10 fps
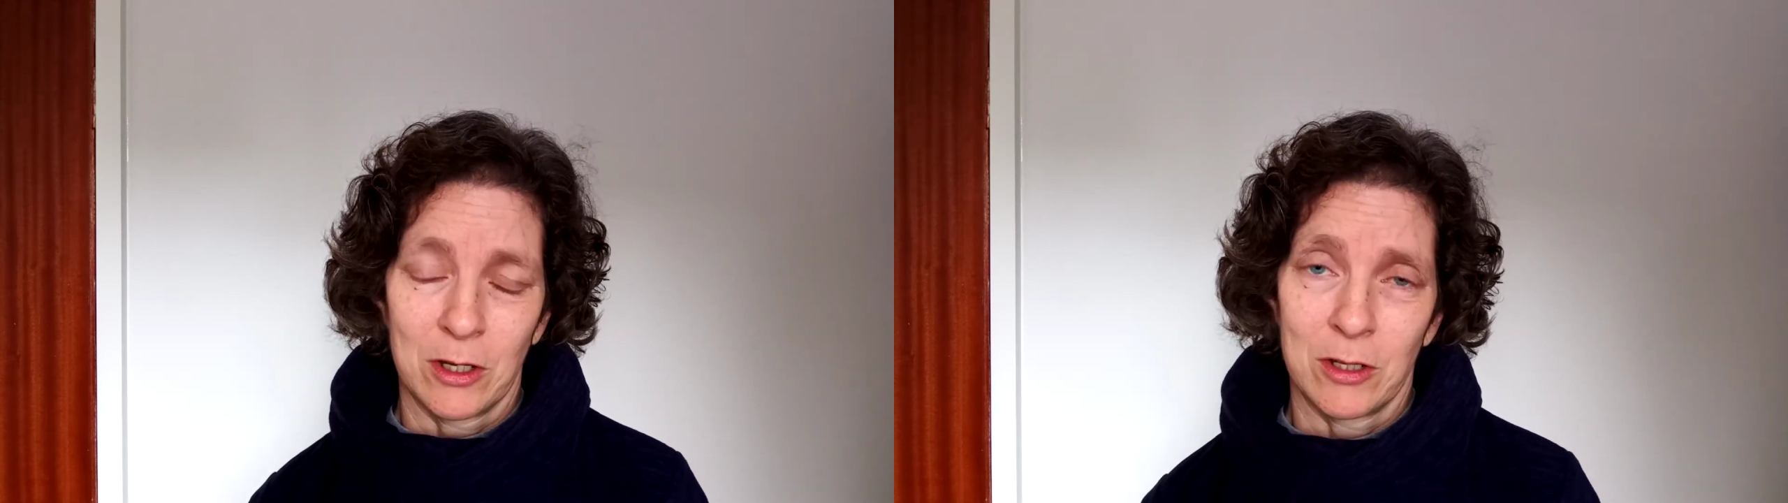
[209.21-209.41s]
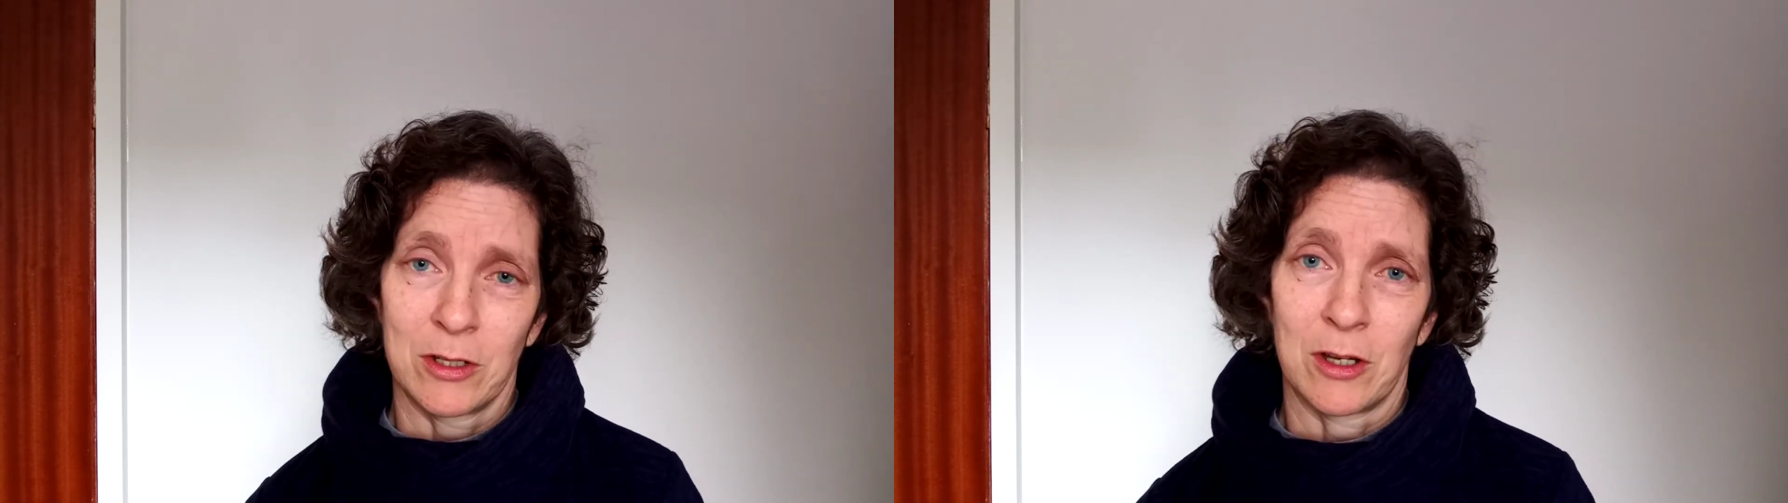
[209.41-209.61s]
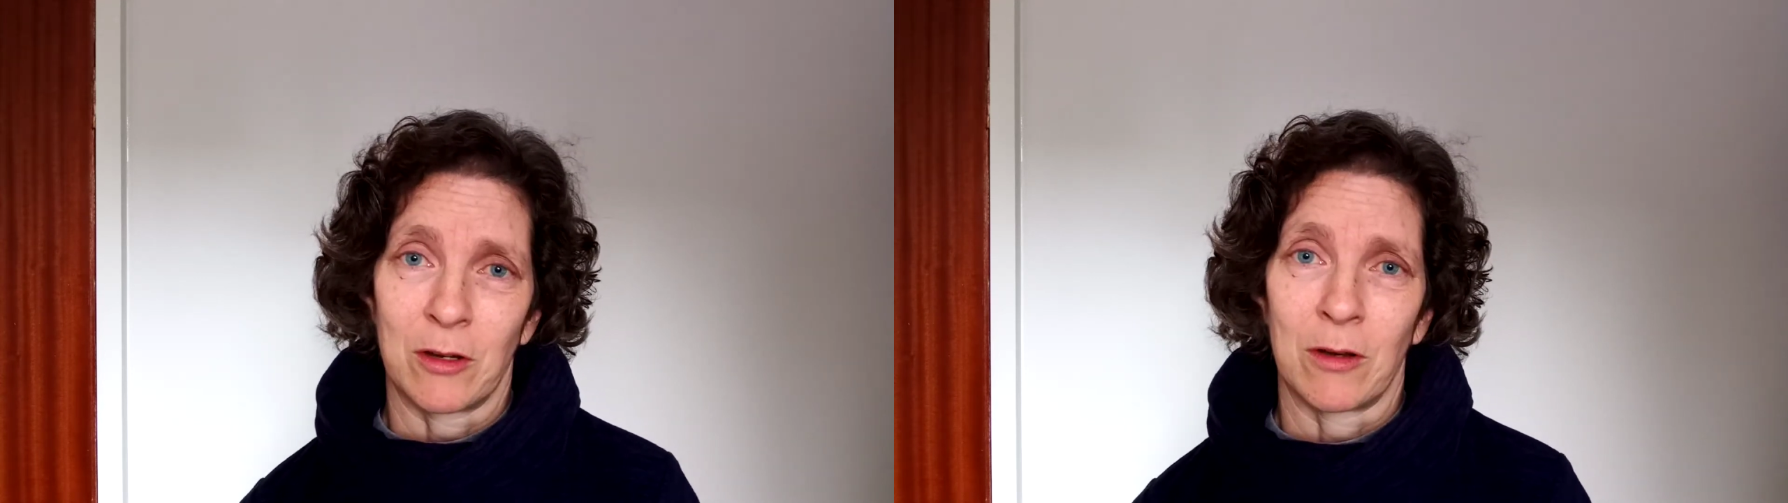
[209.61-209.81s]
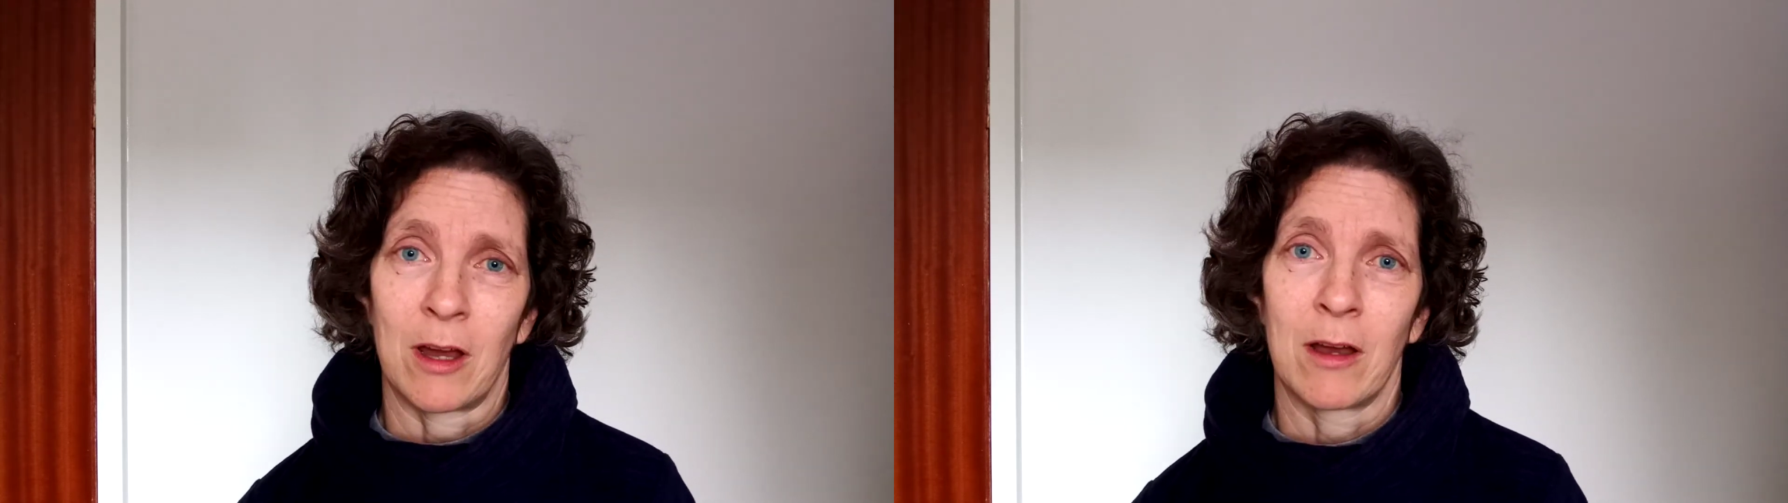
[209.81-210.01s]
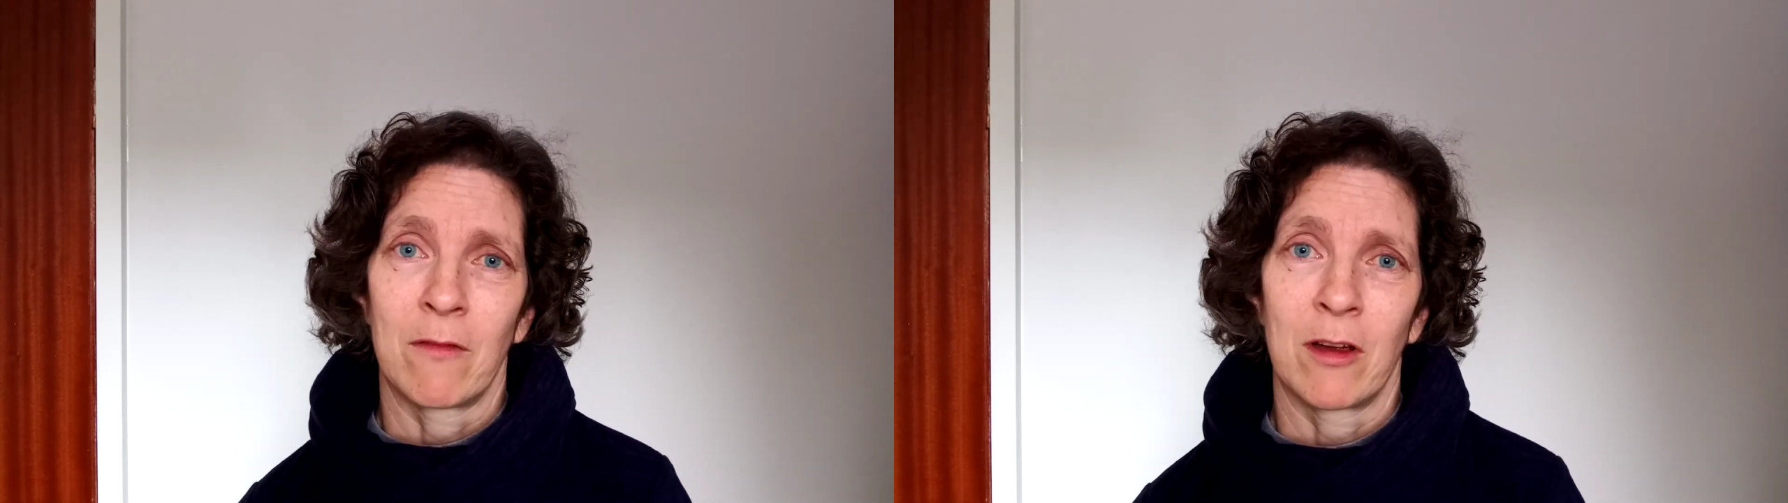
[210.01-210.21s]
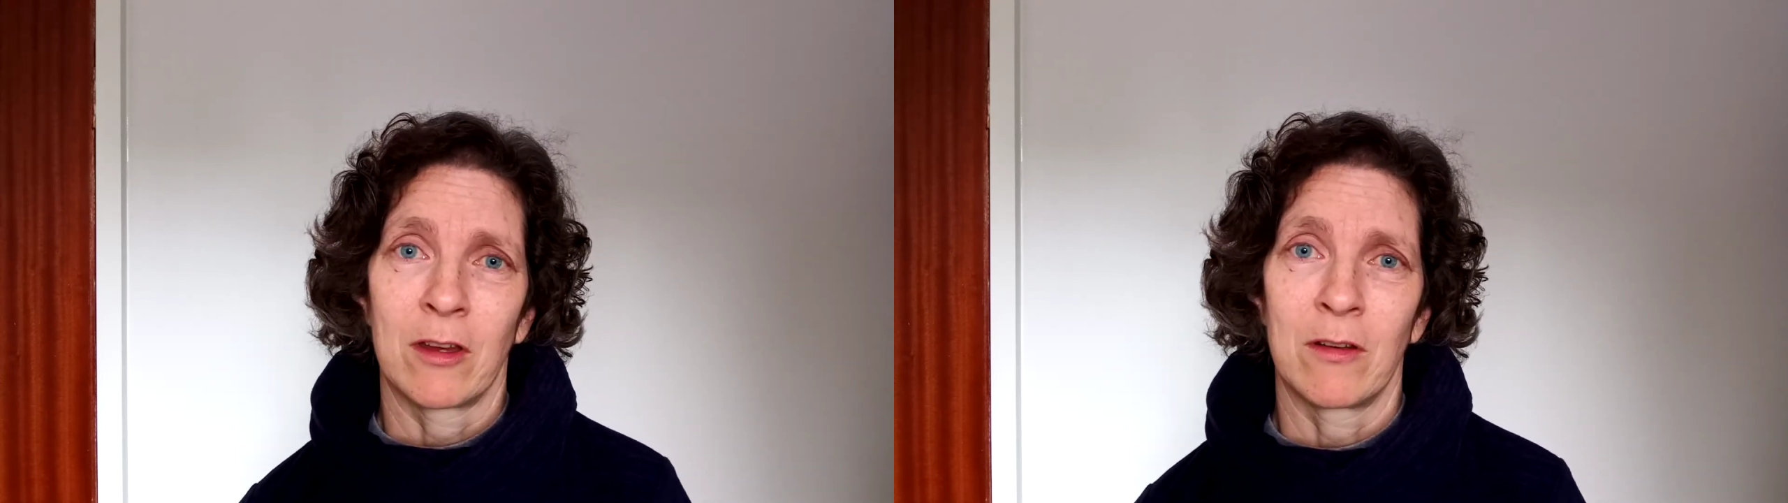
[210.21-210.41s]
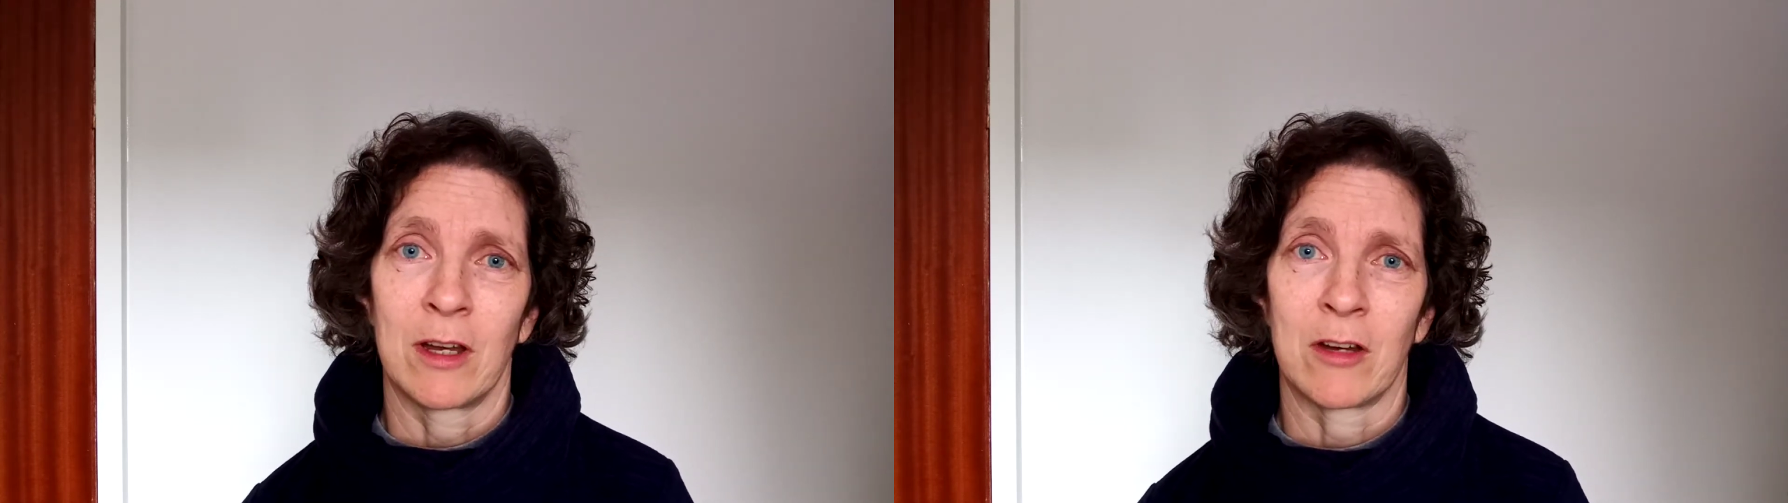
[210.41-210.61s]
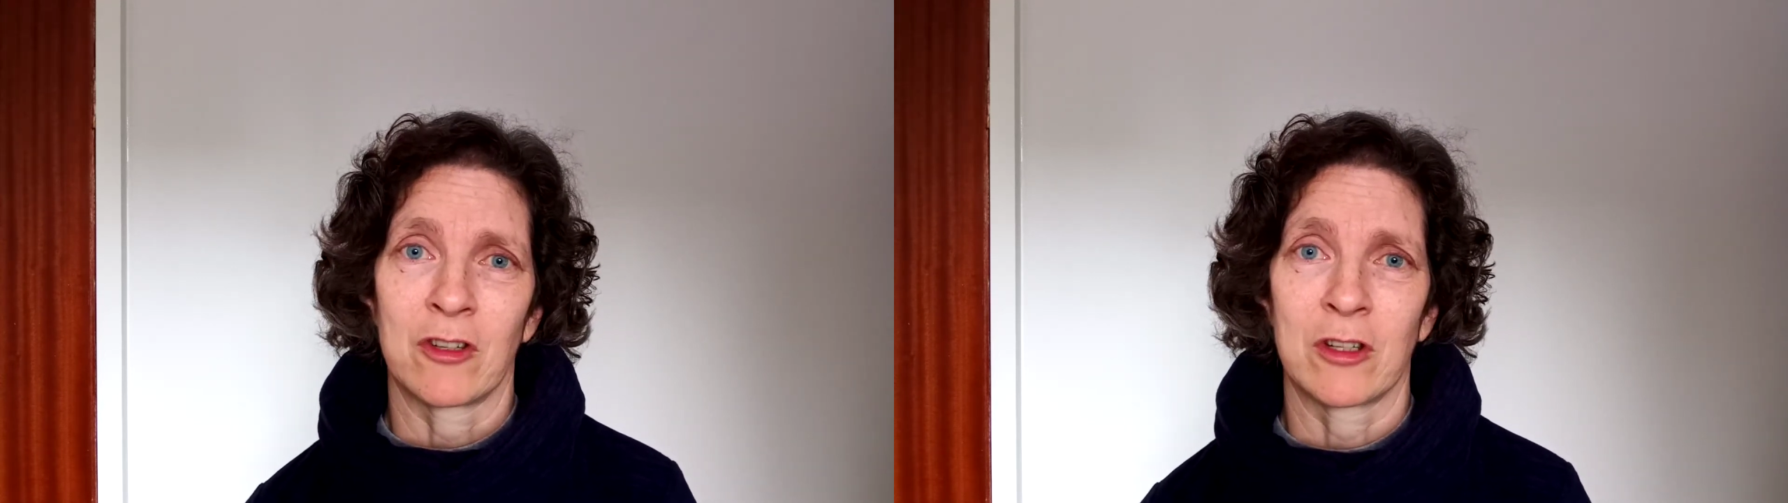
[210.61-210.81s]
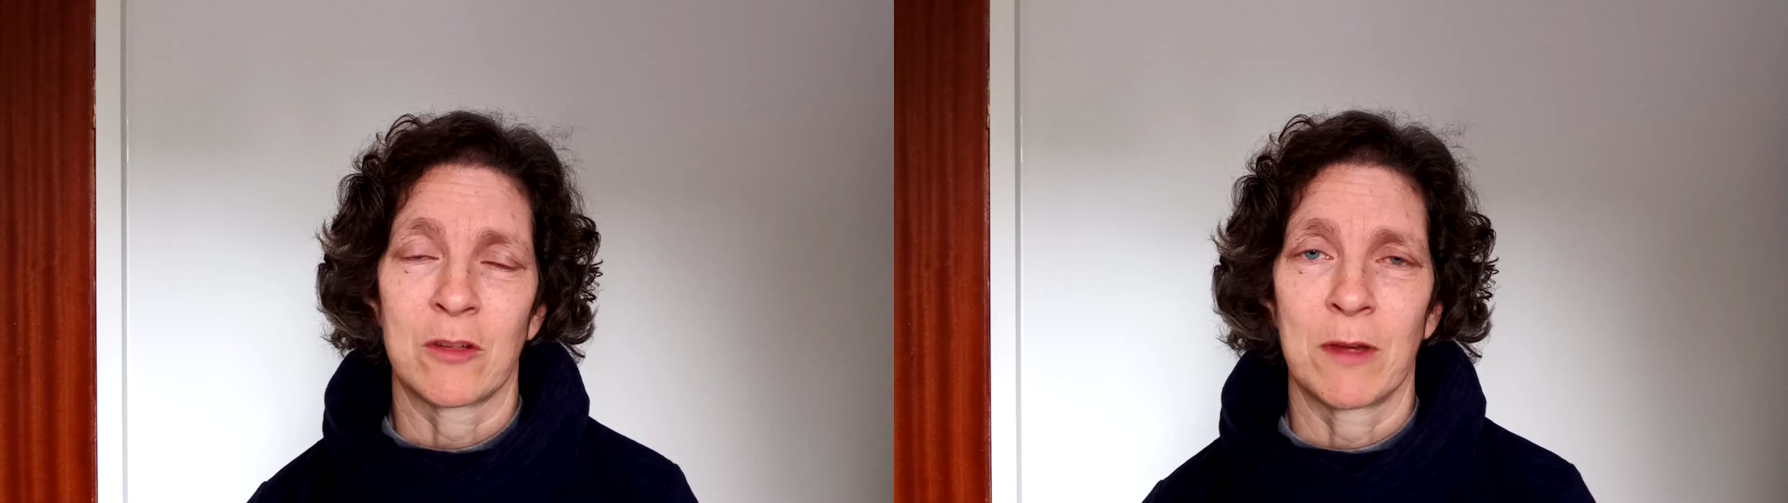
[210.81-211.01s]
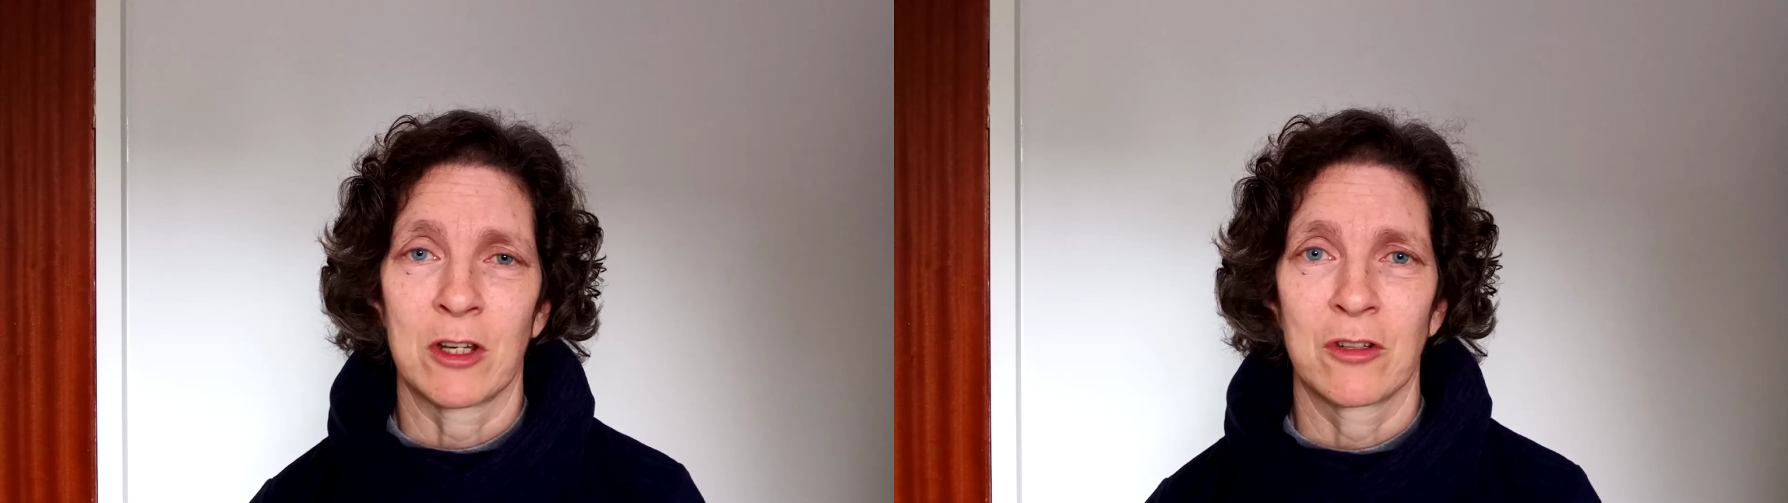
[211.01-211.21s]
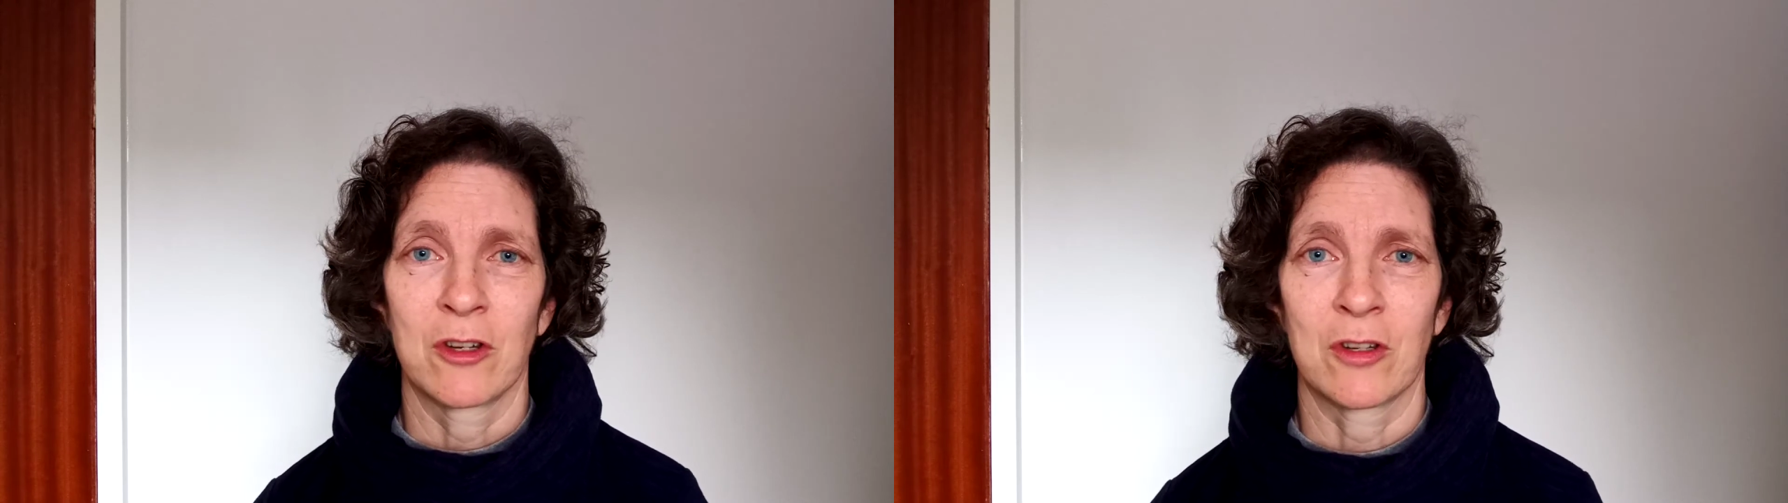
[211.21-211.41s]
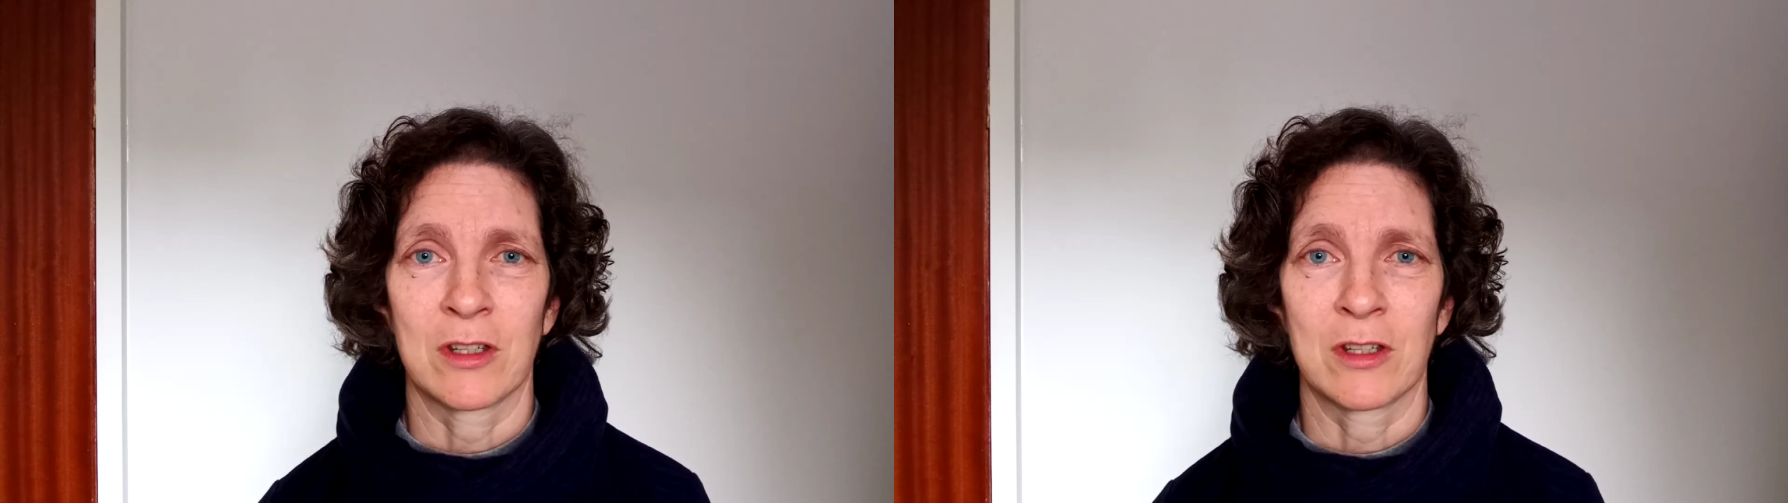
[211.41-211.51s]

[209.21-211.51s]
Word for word: So I invite you now just to make sure you're